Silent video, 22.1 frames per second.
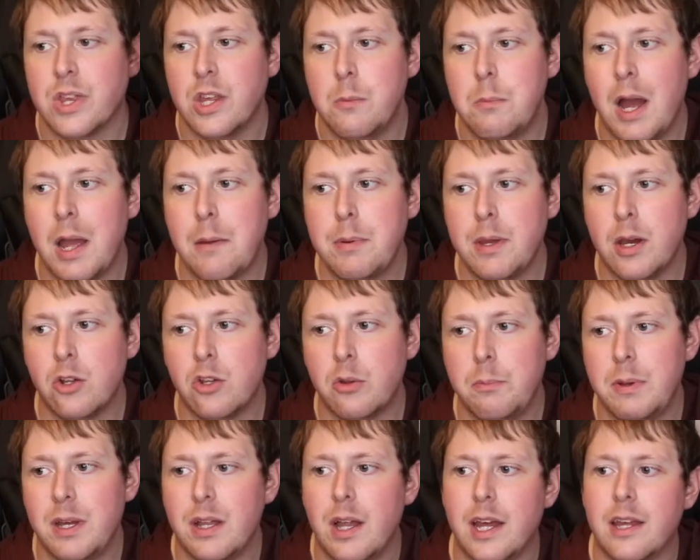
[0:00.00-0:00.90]
You might be able to
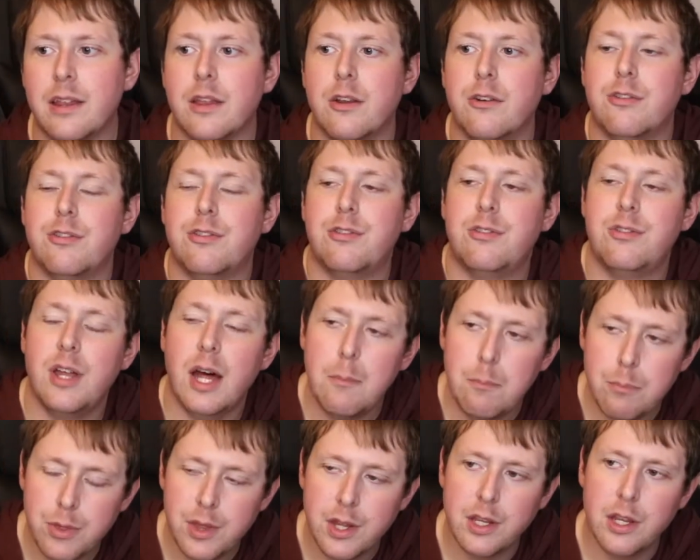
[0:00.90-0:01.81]
be like, there's
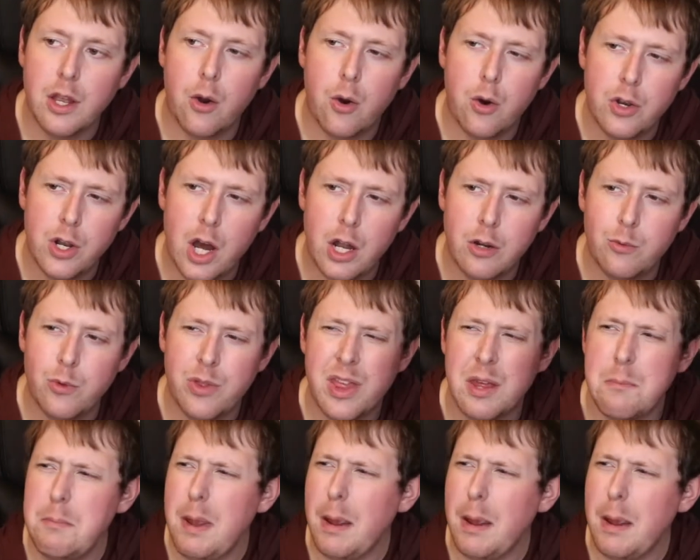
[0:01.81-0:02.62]
something going on with it.